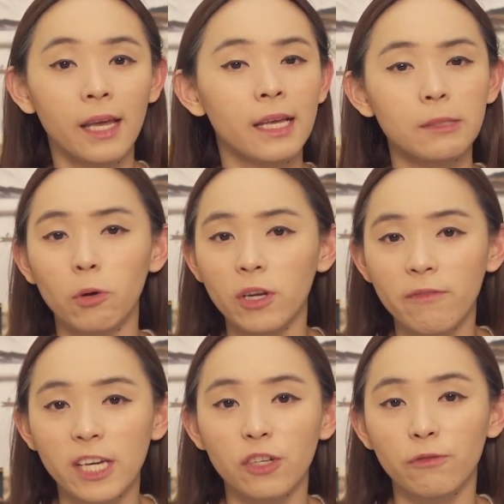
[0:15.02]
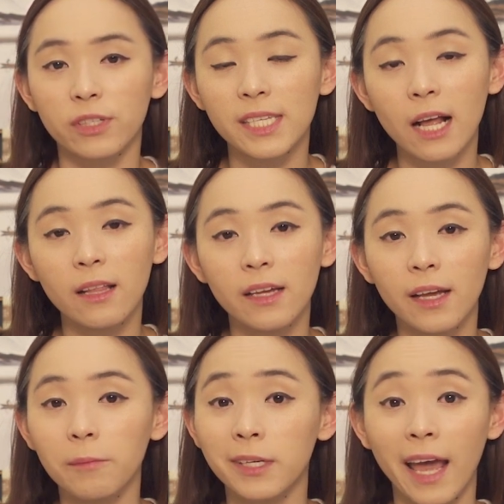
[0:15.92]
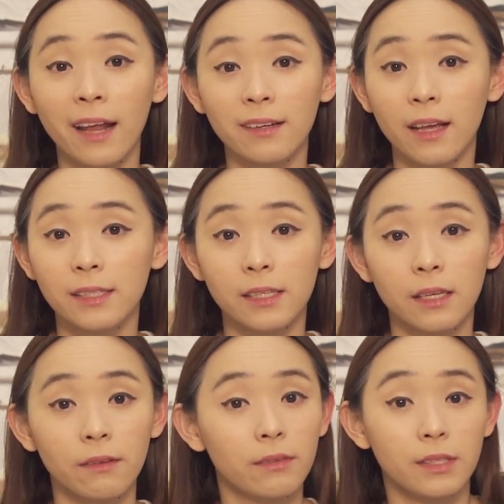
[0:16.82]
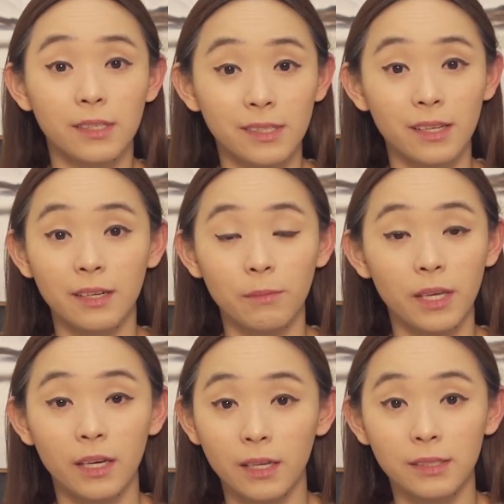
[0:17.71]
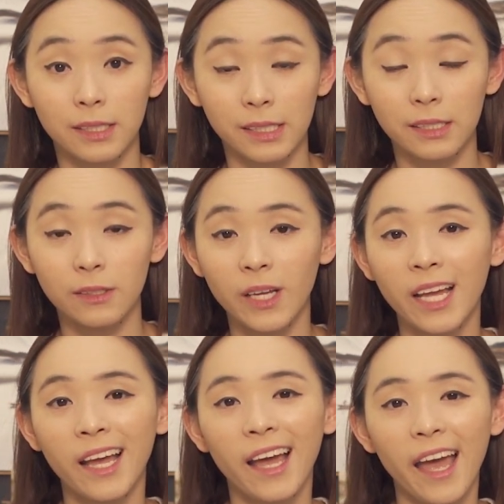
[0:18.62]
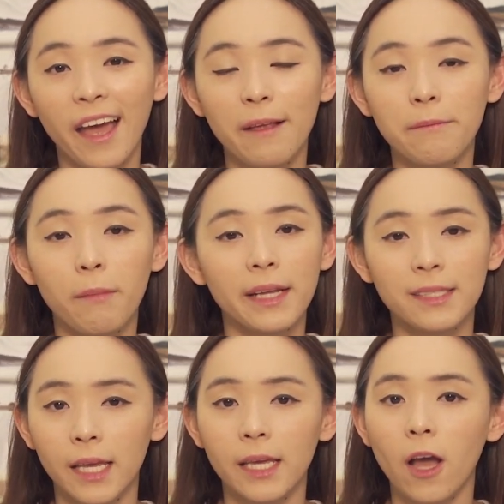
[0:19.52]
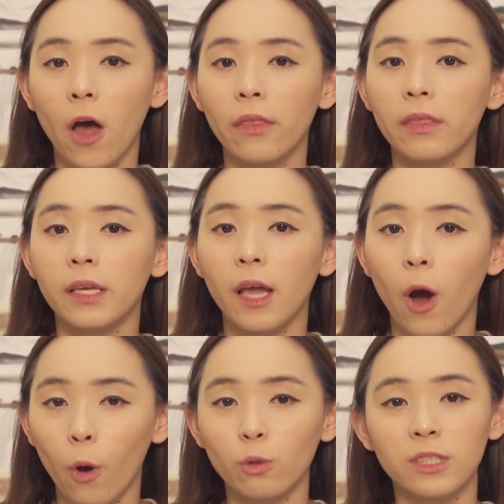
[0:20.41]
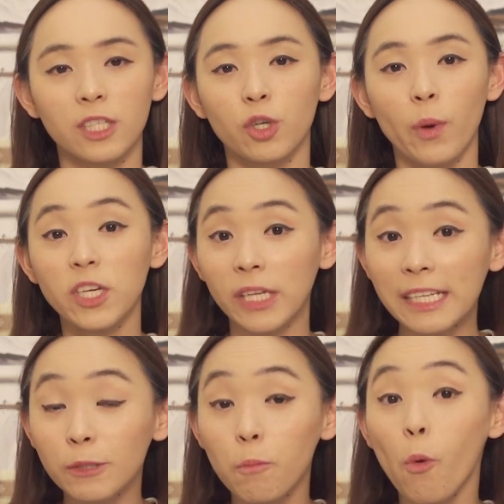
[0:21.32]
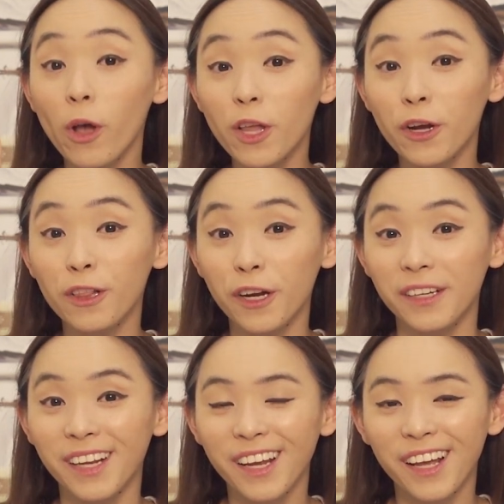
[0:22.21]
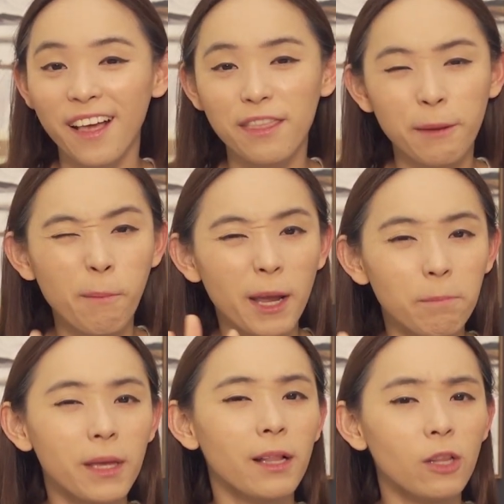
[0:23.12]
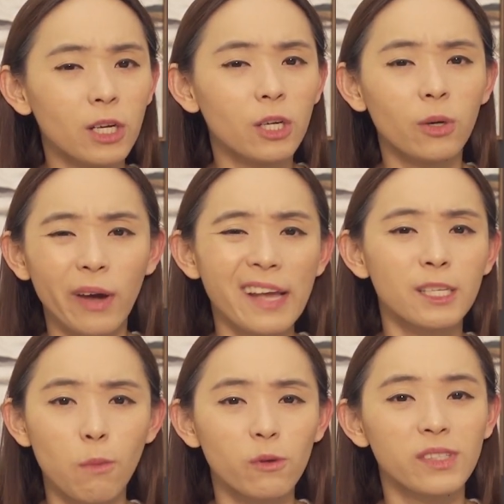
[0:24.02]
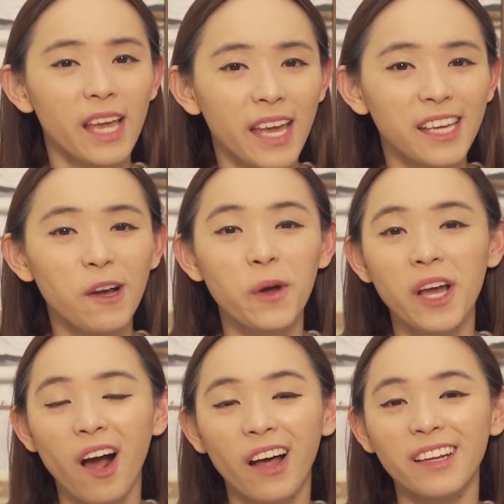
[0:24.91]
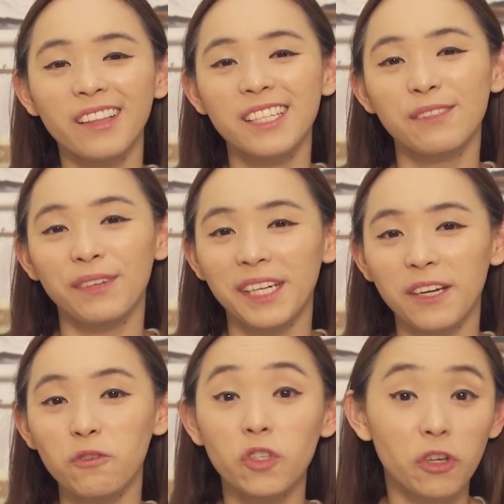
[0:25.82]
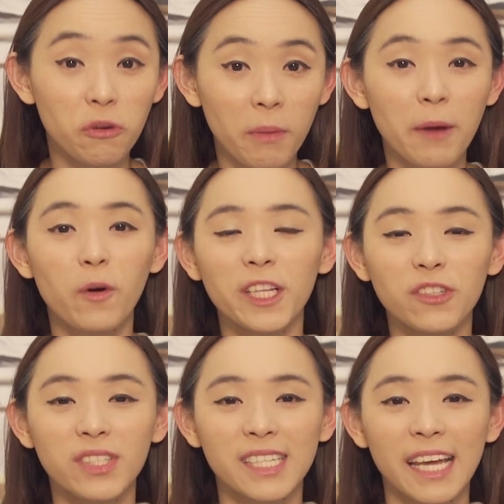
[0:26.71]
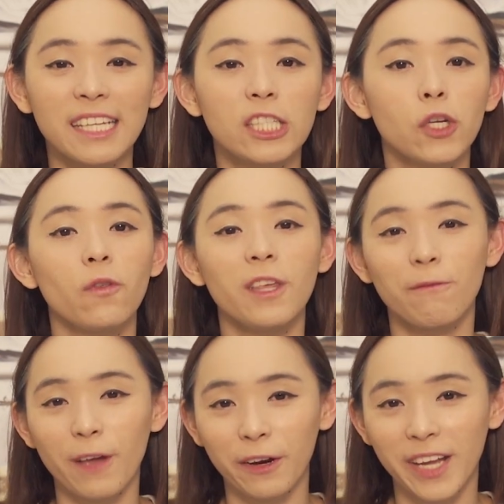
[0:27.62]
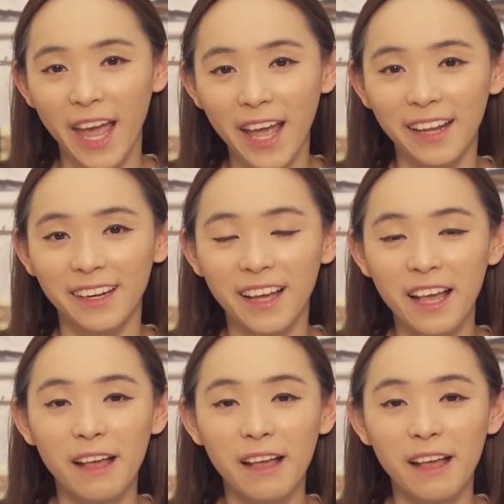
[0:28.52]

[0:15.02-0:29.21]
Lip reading: His motivation for selling, I'm going to analyze if this is going to be a good deal, and my take on the whole situation. And spoiler alert, there might be a little expose going on in this video, so you might want to stay till the very end.